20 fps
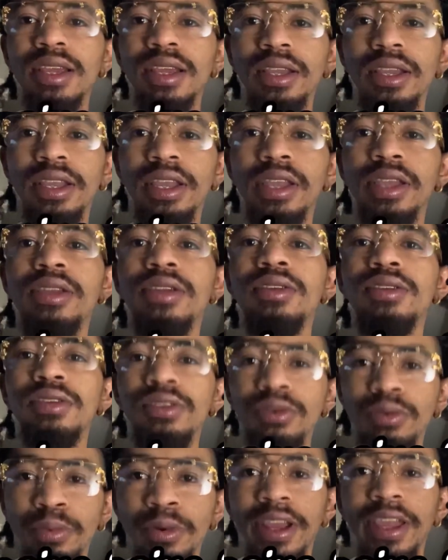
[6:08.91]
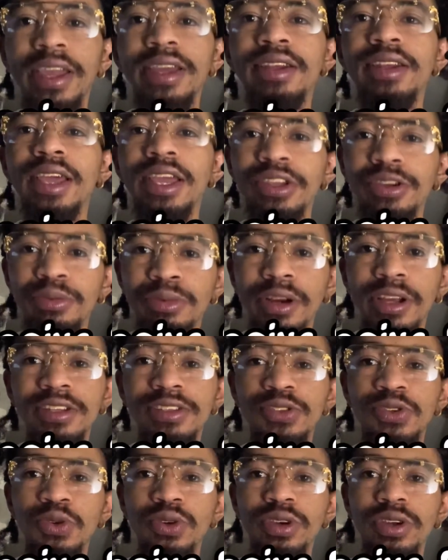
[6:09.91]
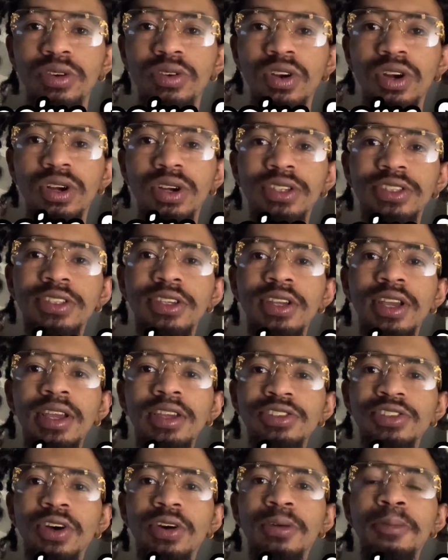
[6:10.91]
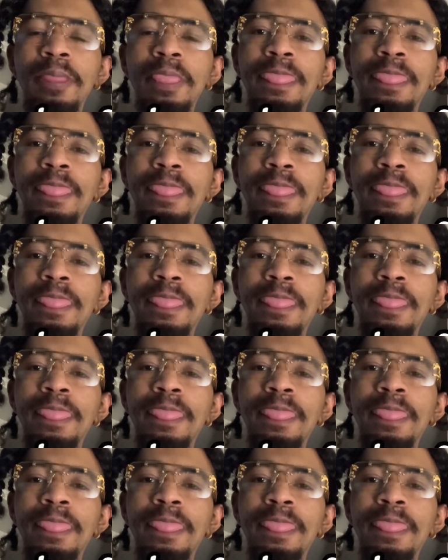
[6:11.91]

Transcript: get your brand and your brand story across. So